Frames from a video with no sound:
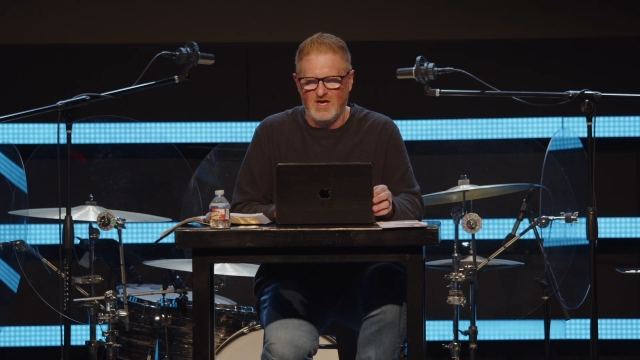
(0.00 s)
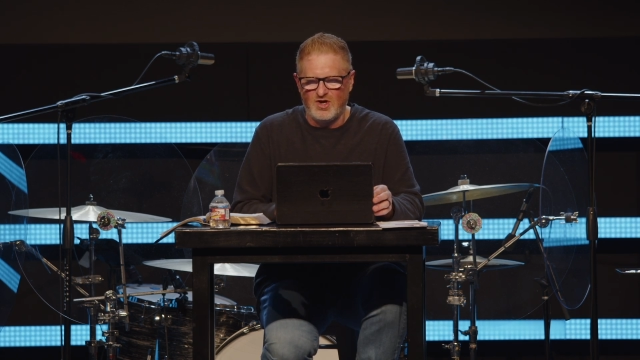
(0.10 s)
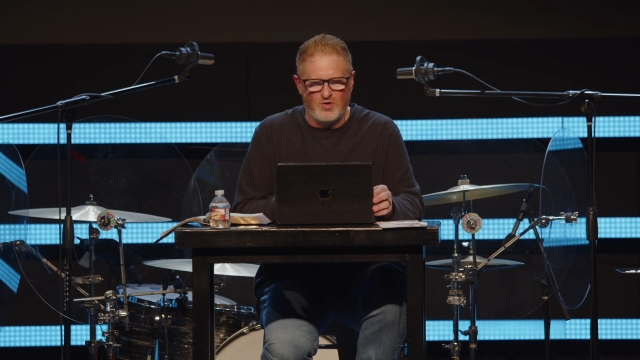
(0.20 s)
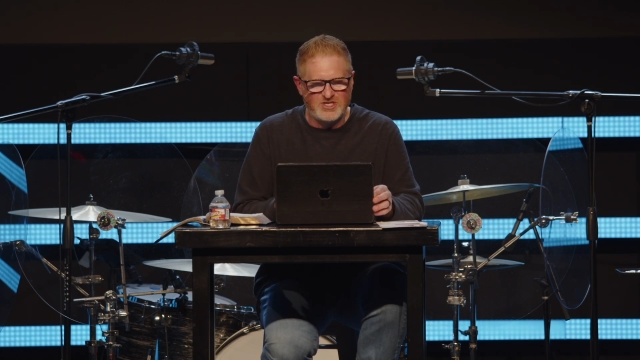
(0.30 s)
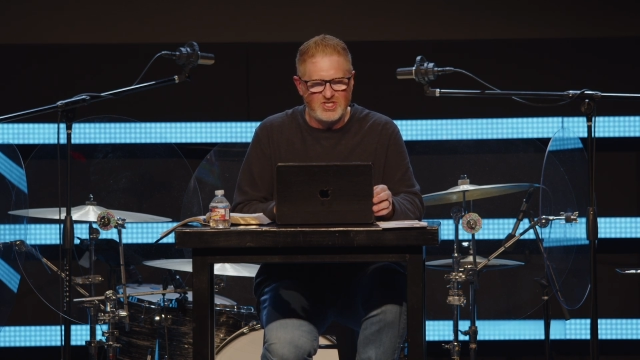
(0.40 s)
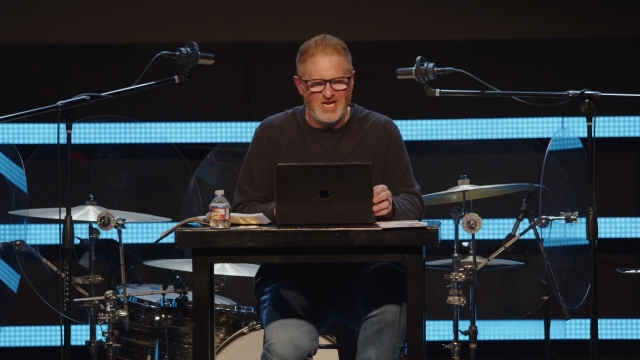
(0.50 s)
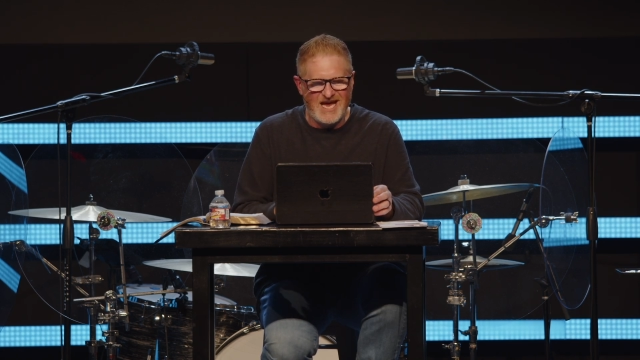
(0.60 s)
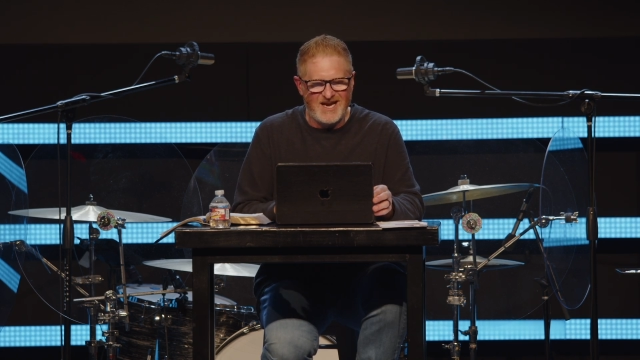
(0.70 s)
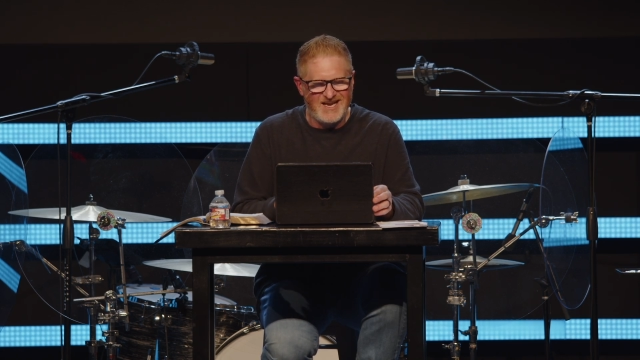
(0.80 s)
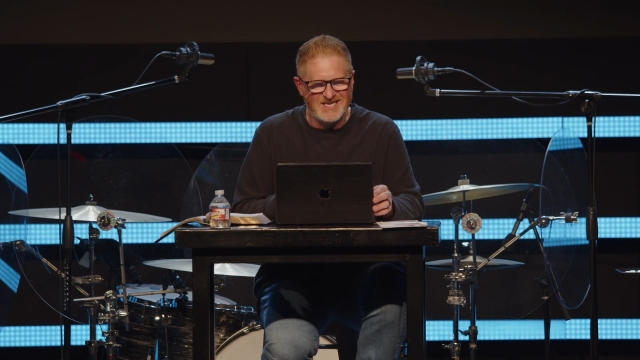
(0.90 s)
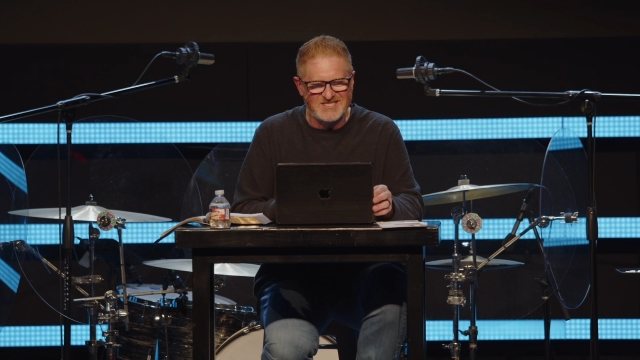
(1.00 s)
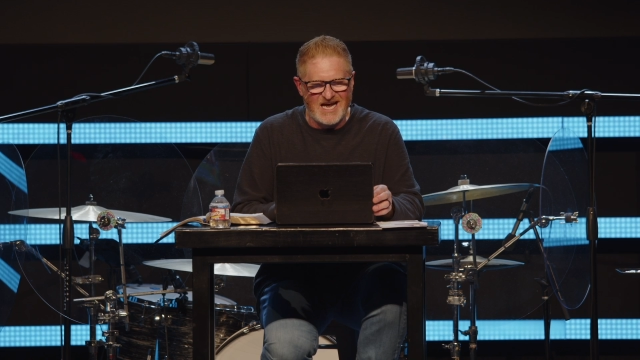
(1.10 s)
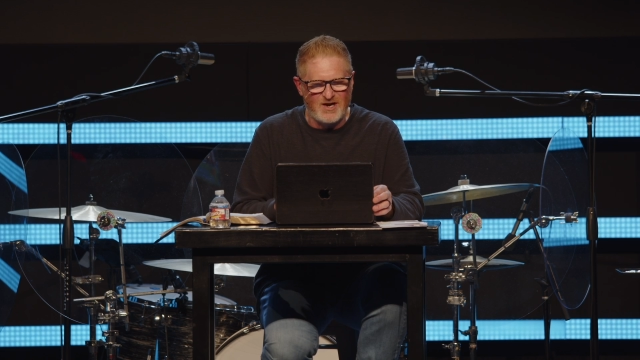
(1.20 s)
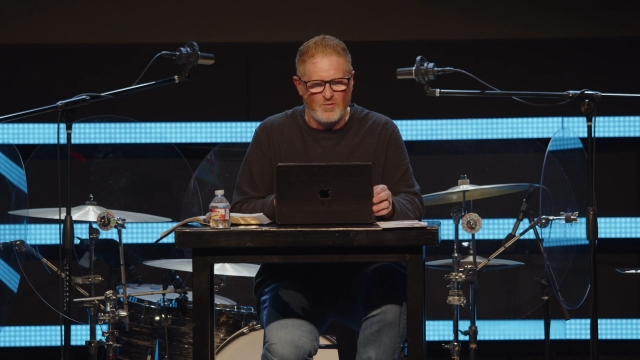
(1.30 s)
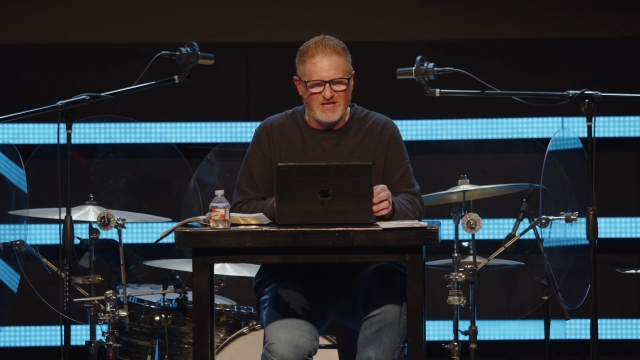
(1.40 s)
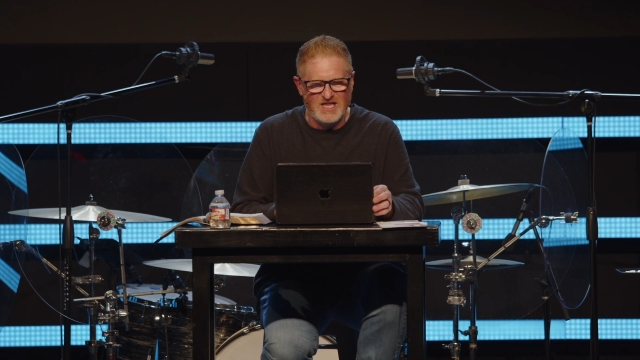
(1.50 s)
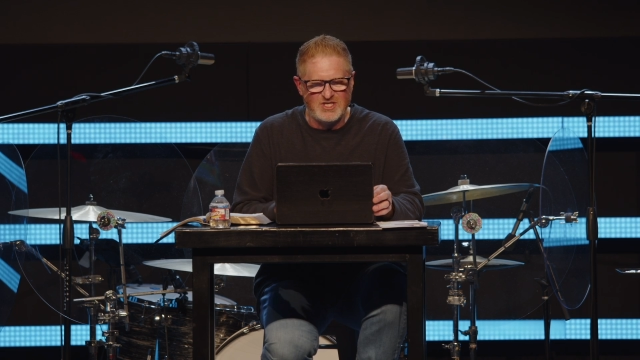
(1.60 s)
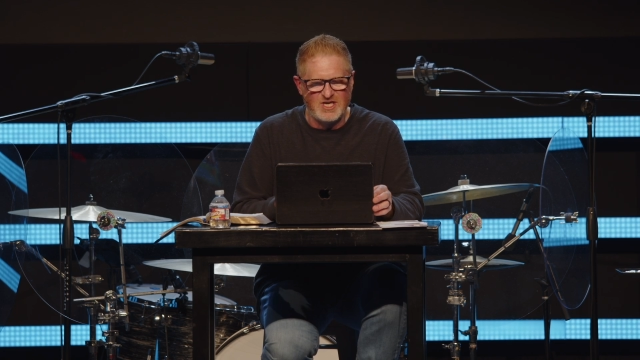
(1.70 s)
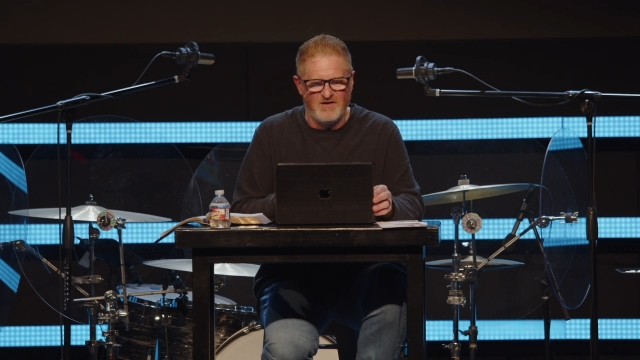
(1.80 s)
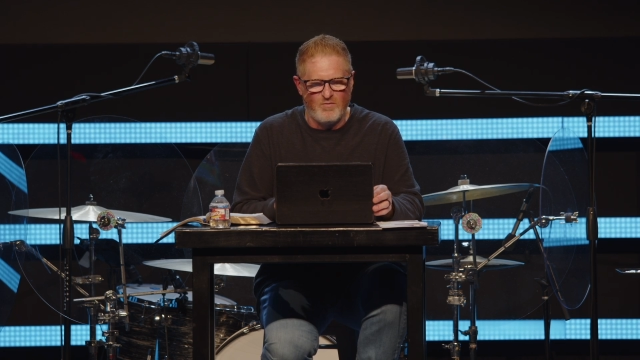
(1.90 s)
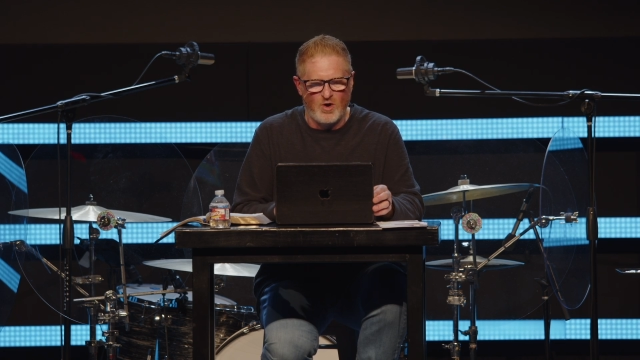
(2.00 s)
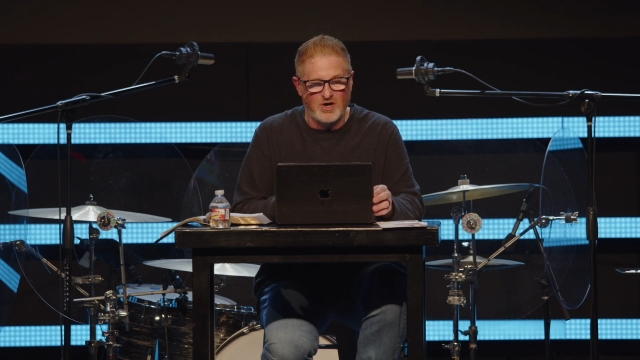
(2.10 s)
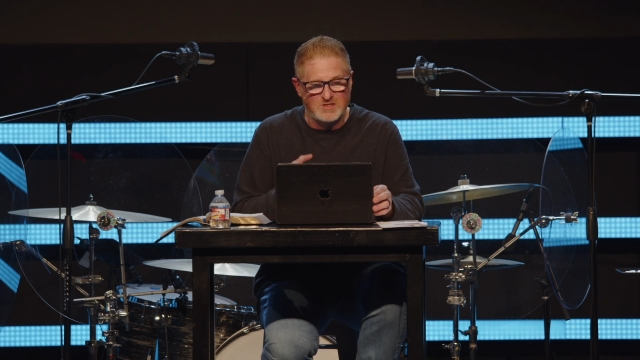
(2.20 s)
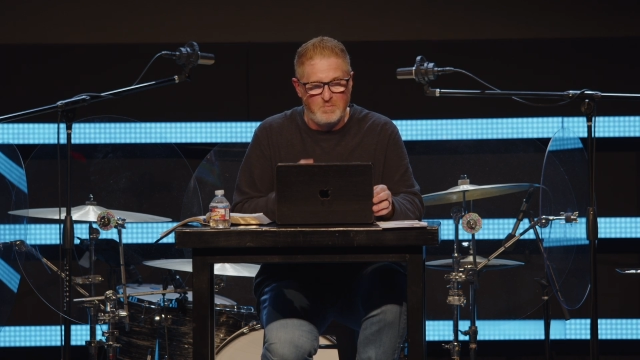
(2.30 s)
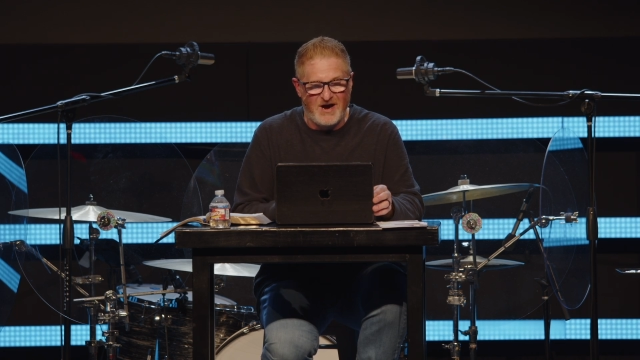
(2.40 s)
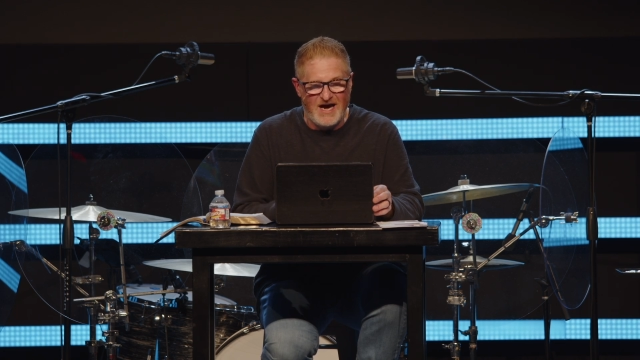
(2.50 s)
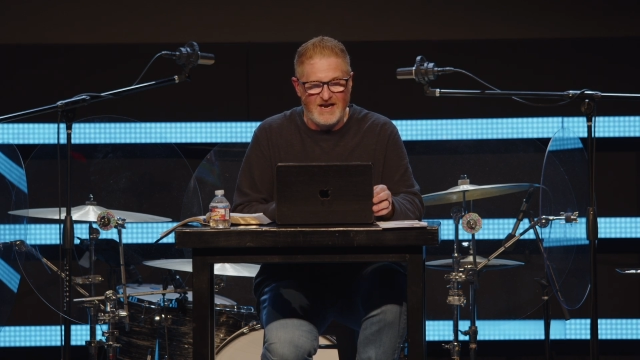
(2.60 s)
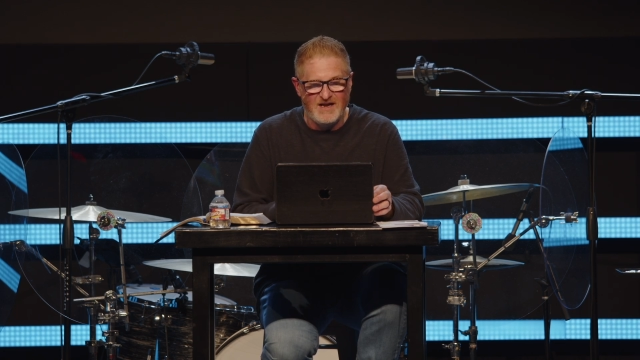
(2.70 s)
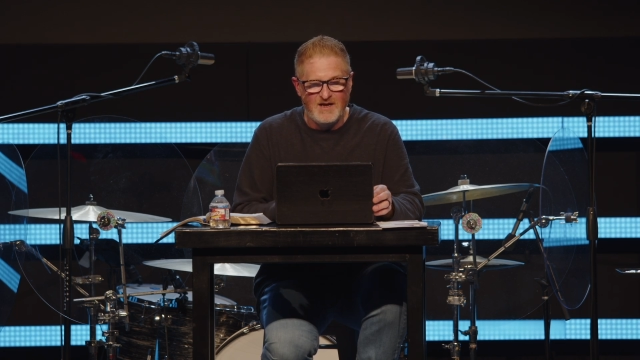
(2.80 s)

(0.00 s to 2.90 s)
Christianity is not a religion of works, but